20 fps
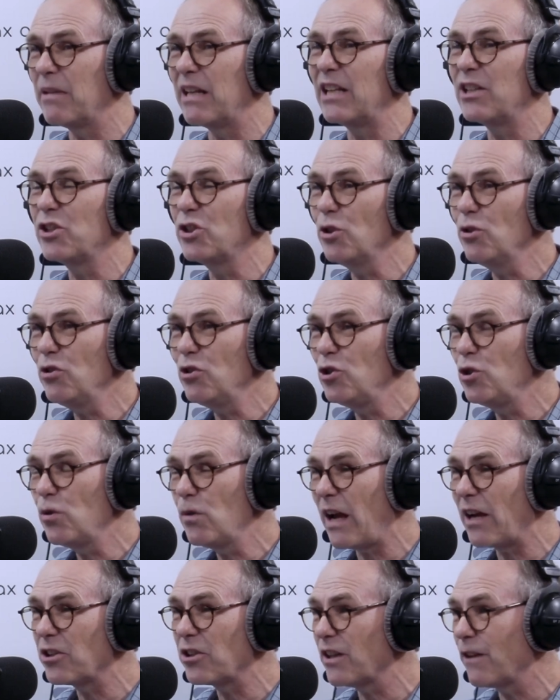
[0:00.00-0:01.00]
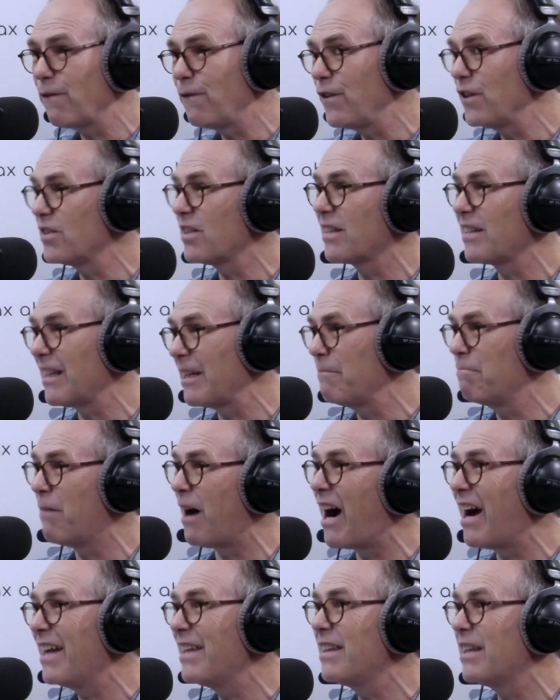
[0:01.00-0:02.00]
And as soon as you actually physically
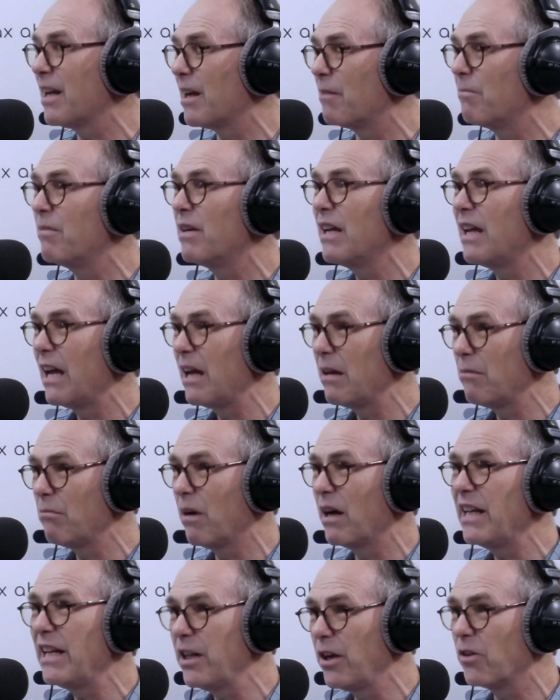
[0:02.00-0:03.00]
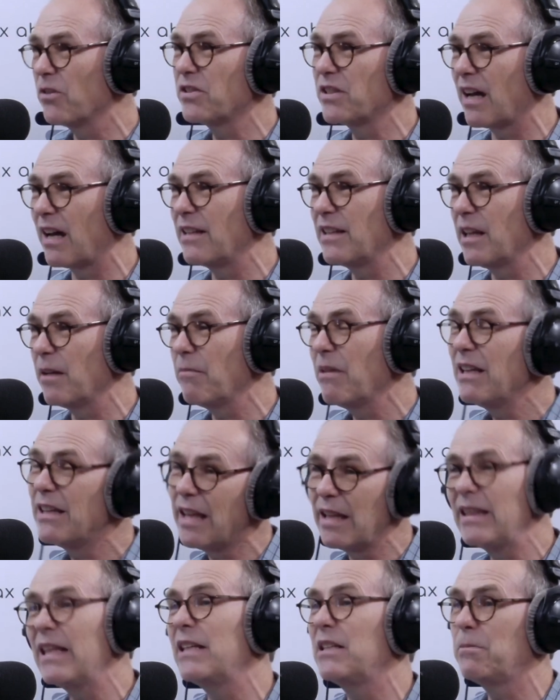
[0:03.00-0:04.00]
buy them and money goes on them,
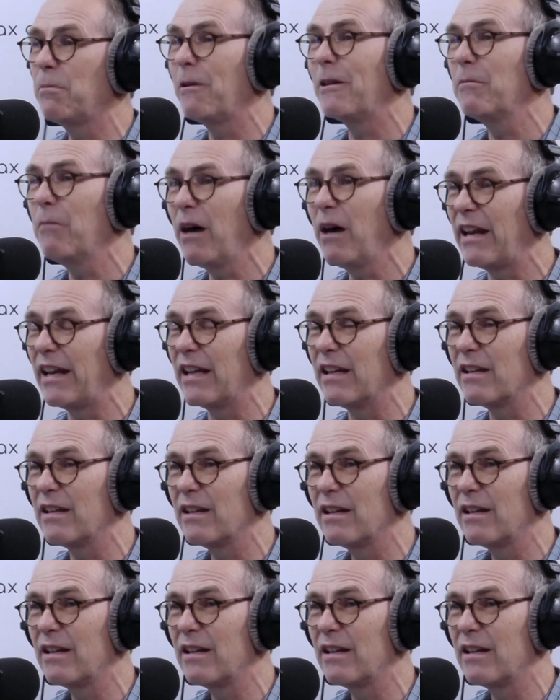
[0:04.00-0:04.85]
then they spend the money.